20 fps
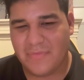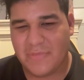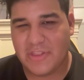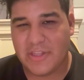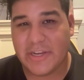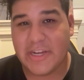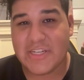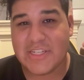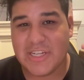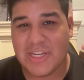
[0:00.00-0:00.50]

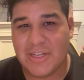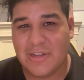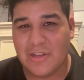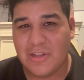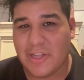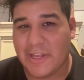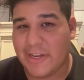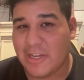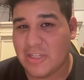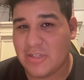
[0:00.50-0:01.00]
Like I said,
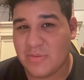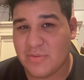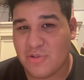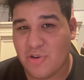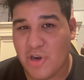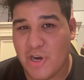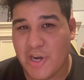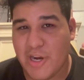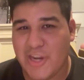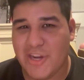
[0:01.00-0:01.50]
like and
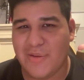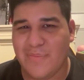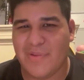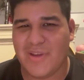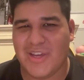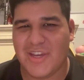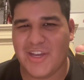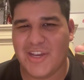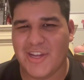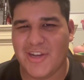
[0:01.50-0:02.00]
subscribe,
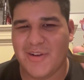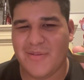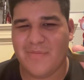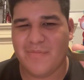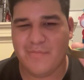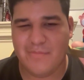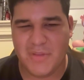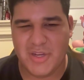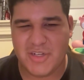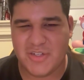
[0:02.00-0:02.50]
and
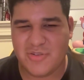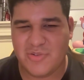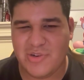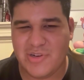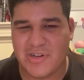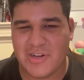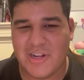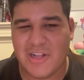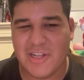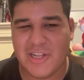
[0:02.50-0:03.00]
make sure
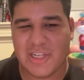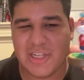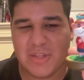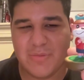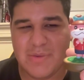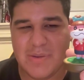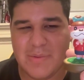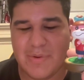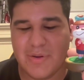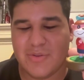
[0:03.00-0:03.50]
to collect
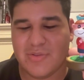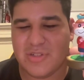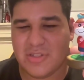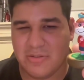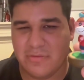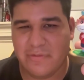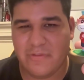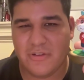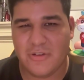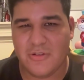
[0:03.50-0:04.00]
amiibos
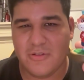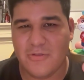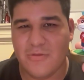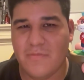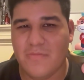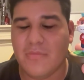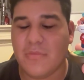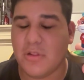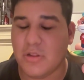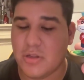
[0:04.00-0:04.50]
if
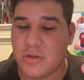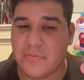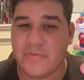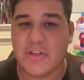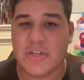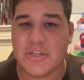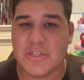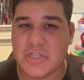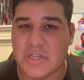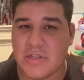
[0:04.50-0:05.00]
you love
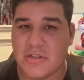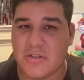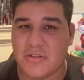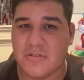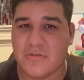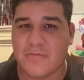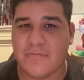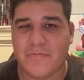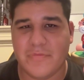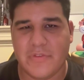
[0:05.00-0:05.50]

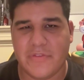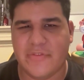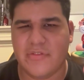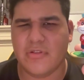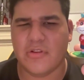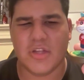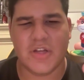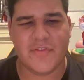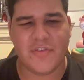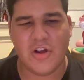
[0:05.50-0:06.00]
Nintendo, if you
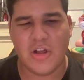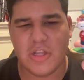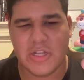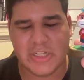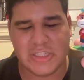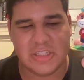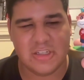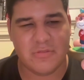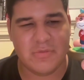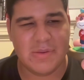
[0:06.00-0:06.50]
love
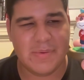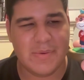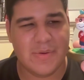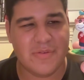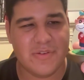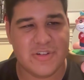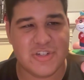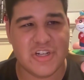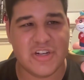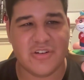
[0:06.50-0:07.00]
collecting
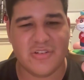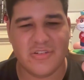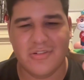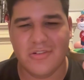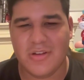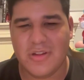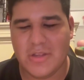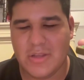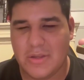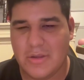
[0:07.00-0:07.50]
amiibo in general,
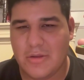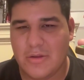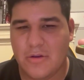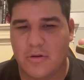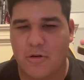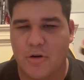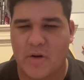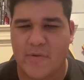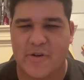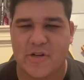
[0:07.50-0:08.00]

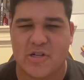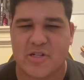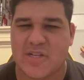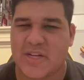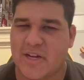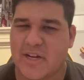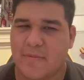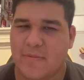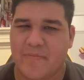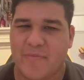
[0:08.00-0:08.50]
or if you're just
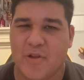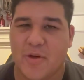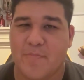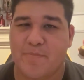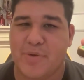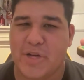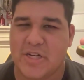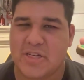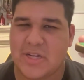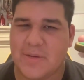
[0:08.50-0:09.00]
like a
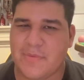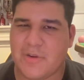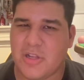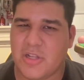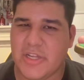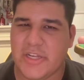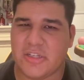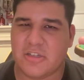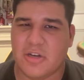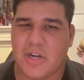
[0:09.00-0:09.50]
big time
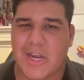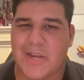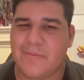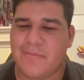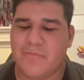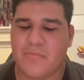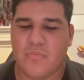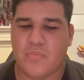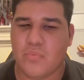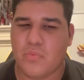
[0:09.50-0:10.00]
collector. I
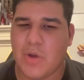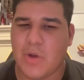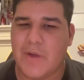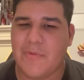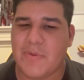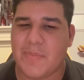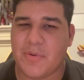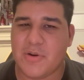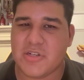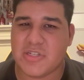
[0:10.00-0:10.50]
I
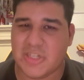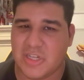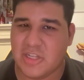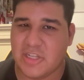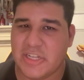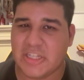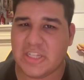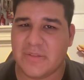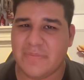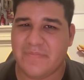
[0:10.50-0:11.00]
would personally
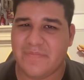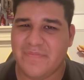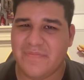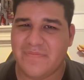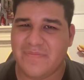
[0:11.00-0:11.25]
collect them.